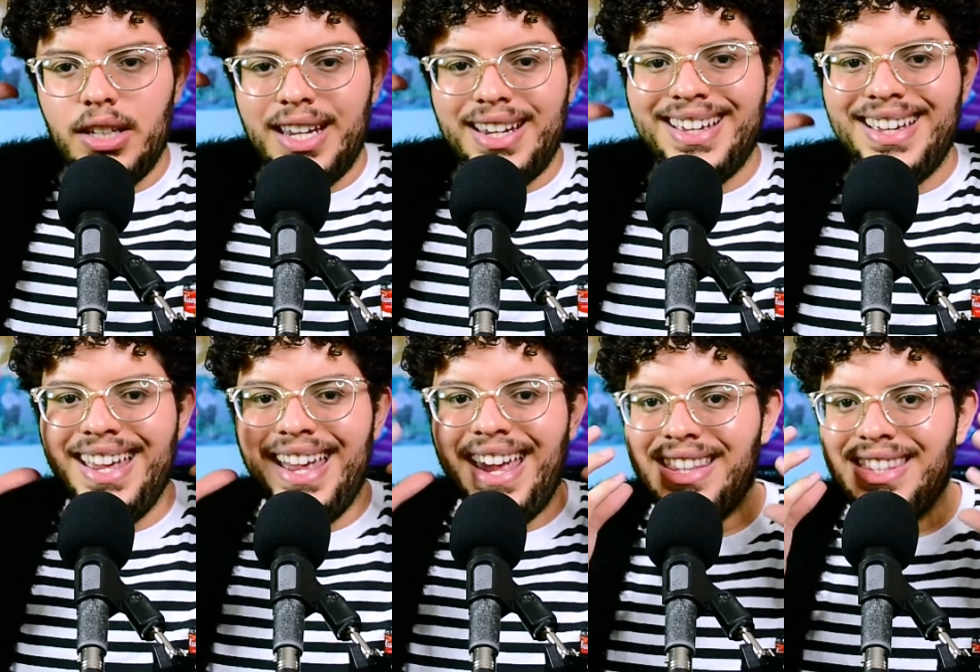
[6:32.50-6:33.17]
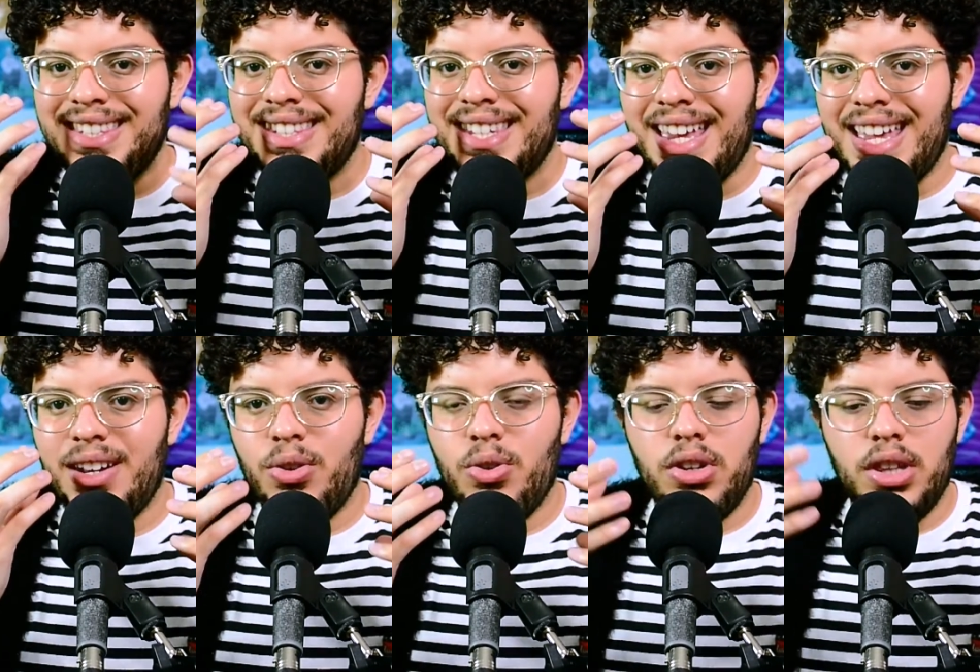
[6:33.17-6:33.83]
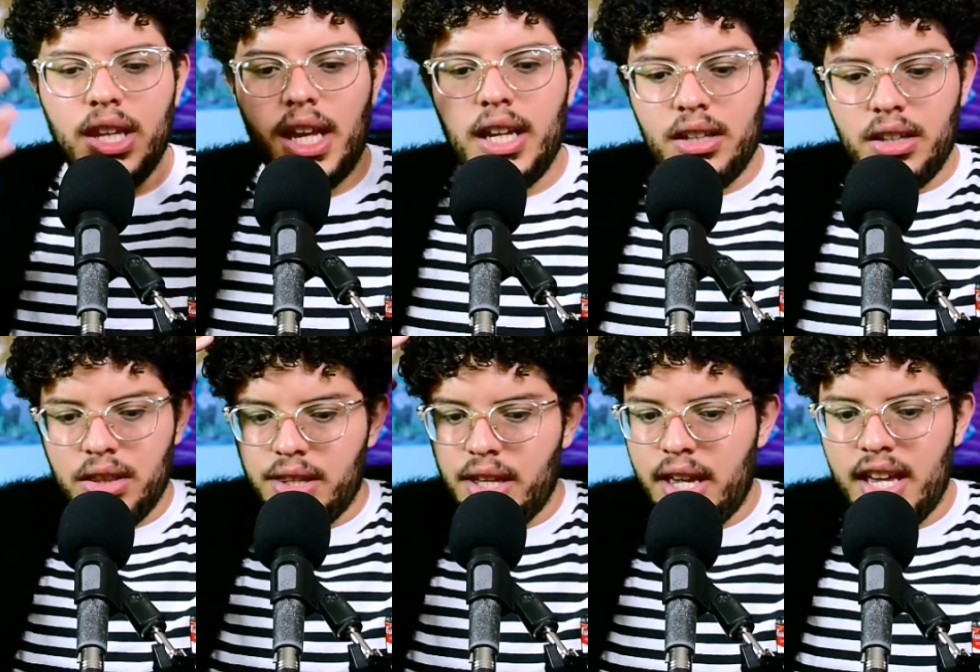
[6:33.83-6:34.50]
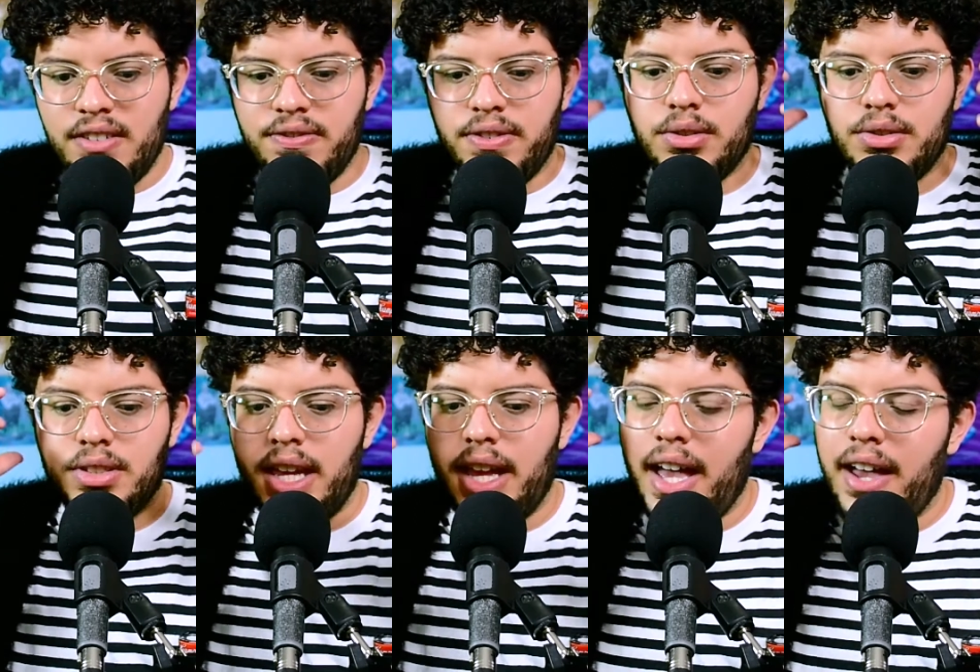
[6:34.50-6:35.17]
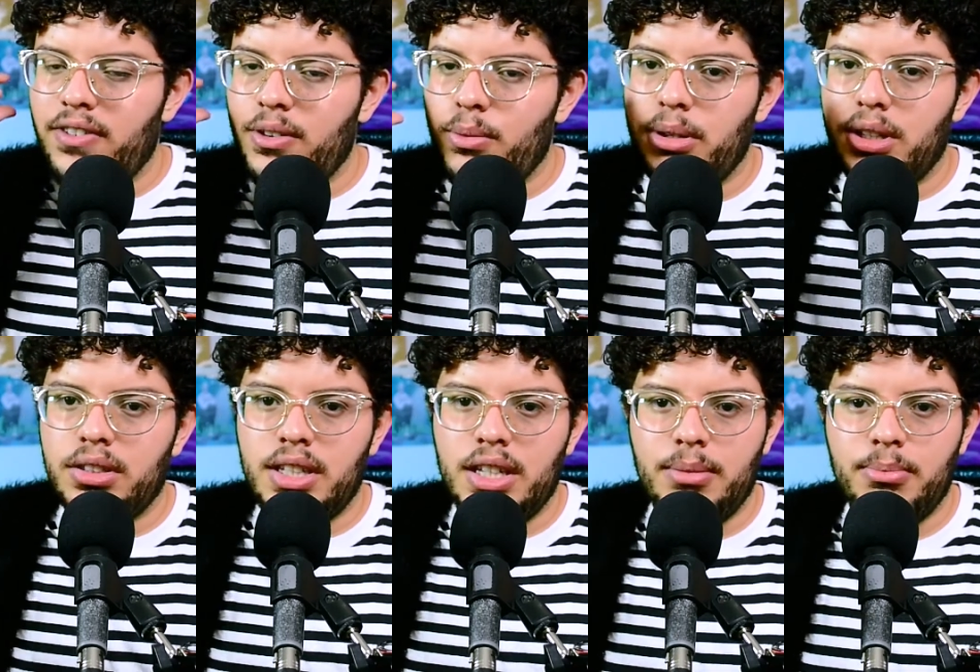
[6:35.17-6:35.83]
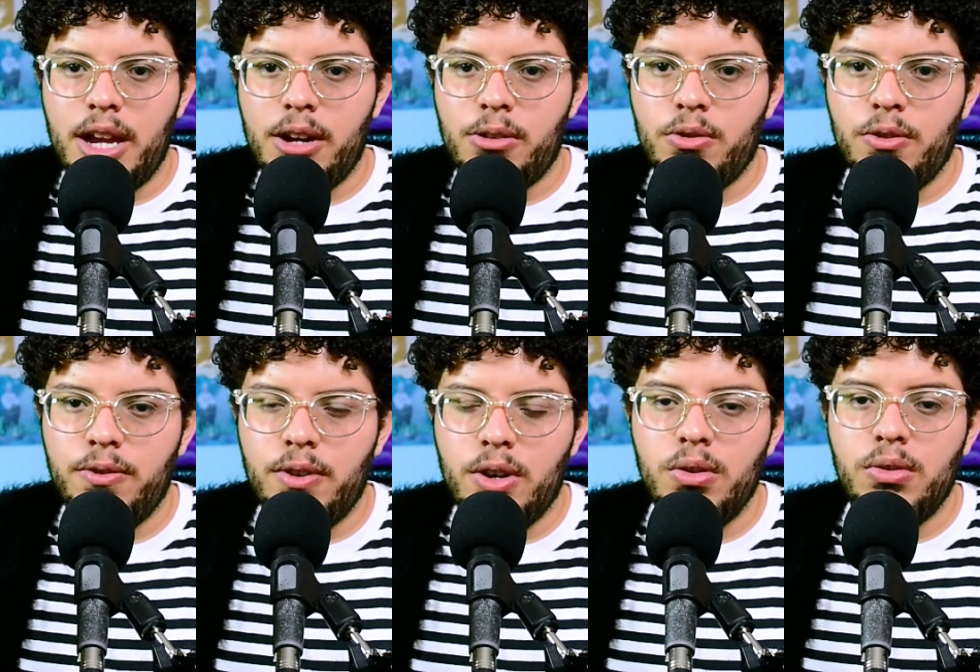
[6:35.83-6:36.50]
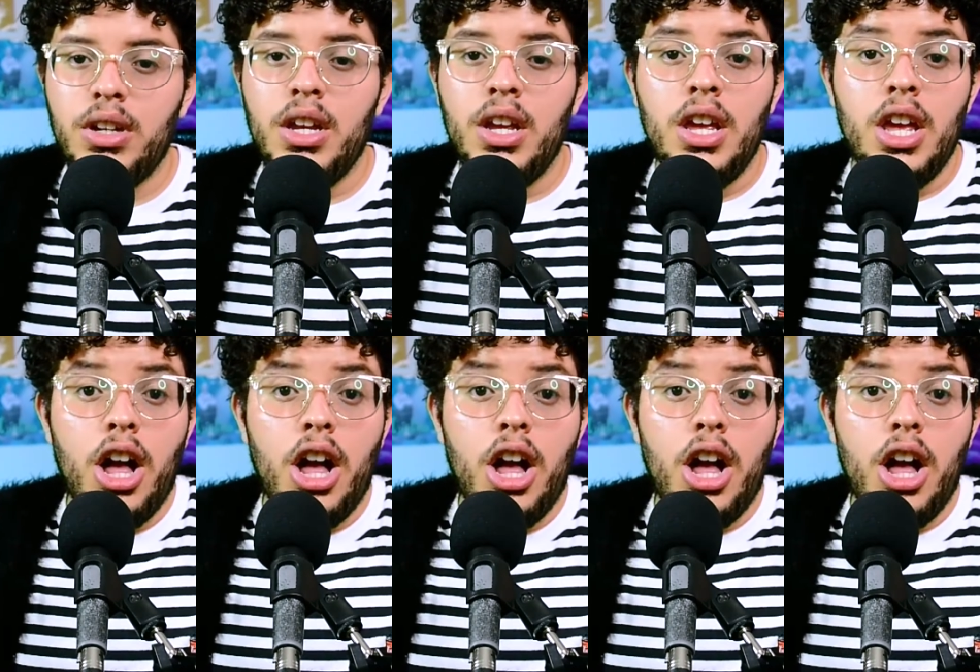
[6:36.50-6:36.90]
a headset or the headphones that have a built-in microphone.